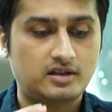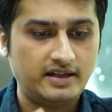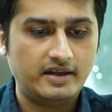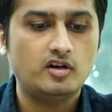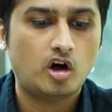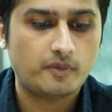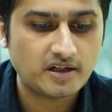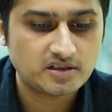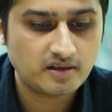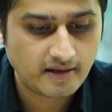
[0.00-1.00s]
clearing
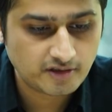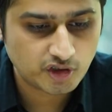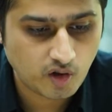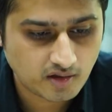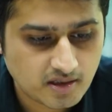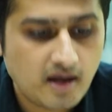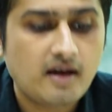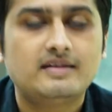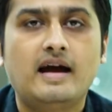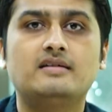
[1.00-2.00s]
corporation ensures
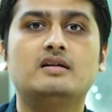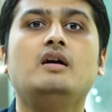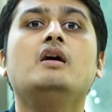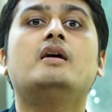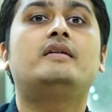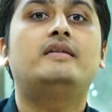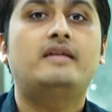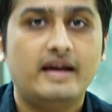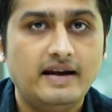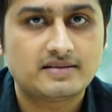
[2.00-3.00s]
that the
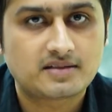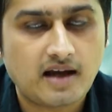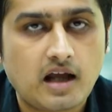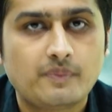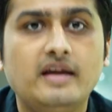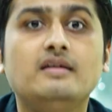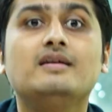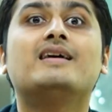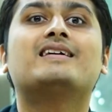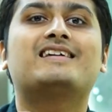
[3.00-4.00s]
trades are being
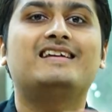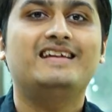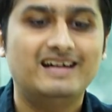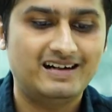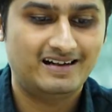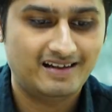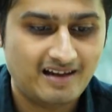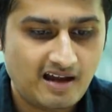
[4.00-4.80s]
cleared.